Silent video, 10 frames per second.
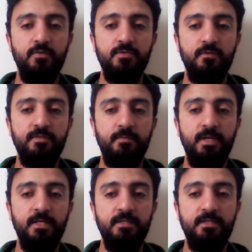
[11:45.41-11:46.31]
cost of the
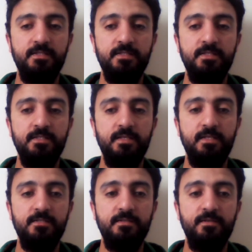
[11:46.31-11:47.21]
plant exceeds
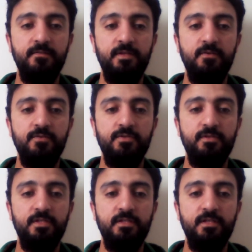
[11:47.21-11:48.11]
its revenue
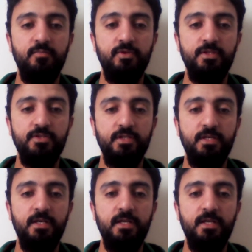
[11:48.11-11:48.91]
generating potential,